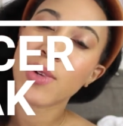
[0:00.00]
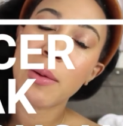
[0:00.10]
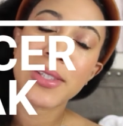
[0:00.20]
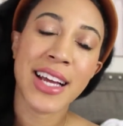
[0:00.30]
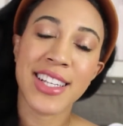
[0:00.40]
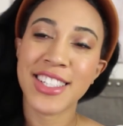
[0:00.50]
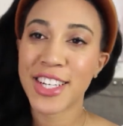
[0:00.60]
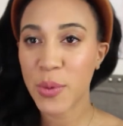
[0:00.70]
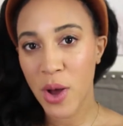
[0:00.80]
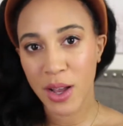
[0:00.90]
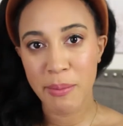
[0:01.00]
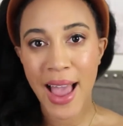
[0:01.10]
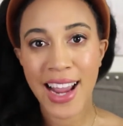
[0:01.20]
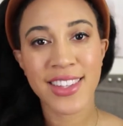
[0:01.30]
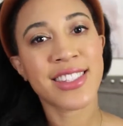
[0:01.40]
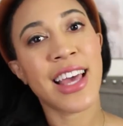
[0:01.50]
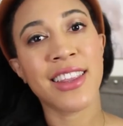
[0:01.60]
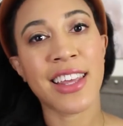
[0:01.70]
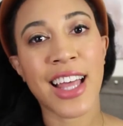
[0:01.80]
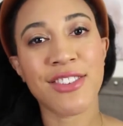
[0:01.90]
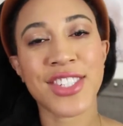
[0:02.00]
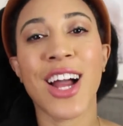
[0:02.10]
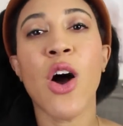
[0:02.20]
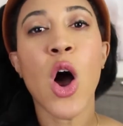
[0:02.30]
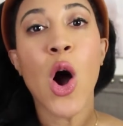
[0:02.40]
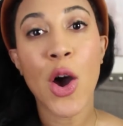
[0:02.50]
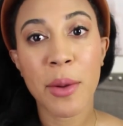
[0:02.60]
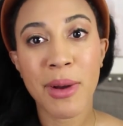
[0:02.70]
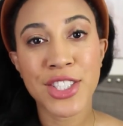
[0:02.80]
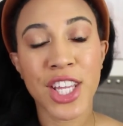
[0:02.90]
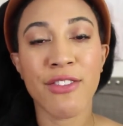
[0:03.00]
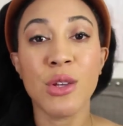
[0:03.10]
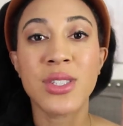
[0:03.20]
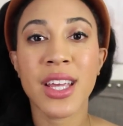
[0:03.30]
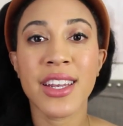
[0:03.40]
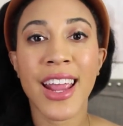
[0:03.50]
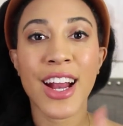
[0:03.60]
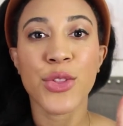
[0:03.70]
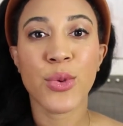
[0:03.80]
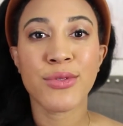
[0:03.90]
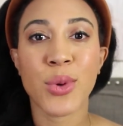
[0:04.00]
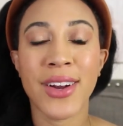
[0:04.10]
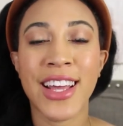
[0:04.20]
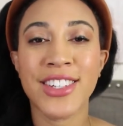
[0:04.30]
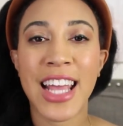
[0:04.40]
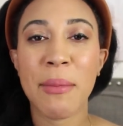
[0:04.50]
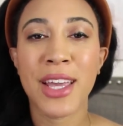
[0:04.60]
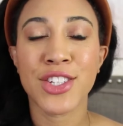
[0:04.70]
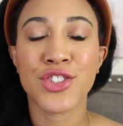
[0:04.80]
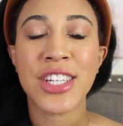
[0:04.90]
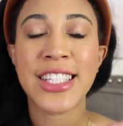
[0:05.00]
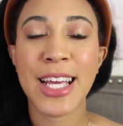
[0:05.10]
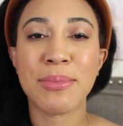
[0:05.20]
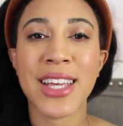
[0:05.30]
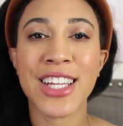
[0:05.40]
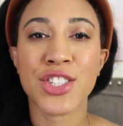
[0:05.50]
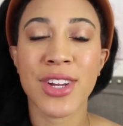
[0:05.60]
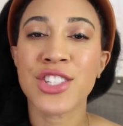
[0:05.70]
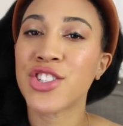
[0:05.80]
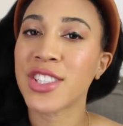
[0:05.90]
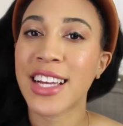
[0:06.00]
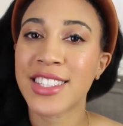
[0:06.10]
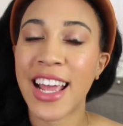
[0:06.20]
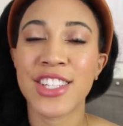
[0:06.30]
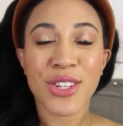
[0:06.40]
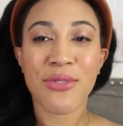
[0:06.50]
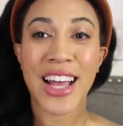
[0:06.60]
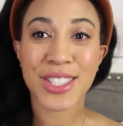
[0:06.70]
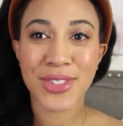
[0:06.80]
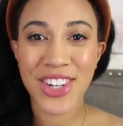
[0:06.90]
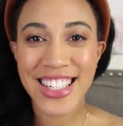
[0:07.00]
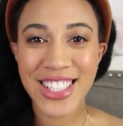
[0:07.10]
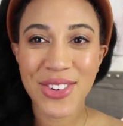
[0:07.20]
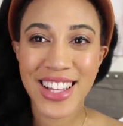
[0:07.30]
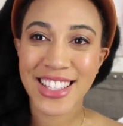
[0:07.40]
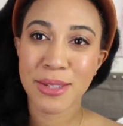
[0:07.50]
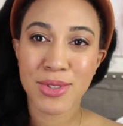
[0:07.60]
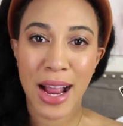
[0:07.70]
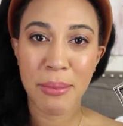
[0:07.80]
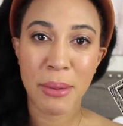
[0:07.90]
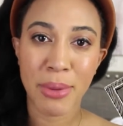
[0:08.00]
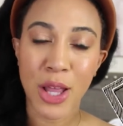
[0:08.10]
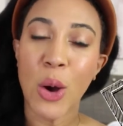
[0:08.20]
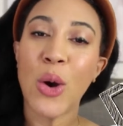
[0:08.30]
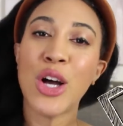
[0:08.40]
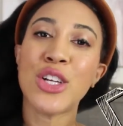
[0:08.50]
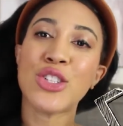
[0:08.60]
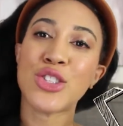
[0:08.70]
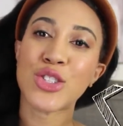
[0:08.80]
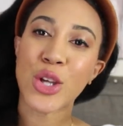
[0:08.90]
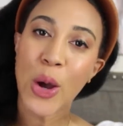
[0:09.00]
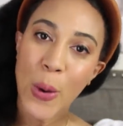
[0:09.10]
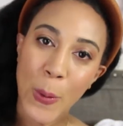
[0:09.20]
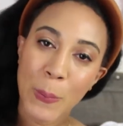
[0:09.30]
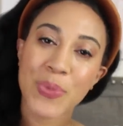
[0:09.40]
what up? It's iDestiny. Welcome back, and this is the LA Lifestyle on a Budget, giving you skincare, thriftwear, and entertainment industry tips and tricks just like today. So if that's what you're into, hit the subscribe button below. So,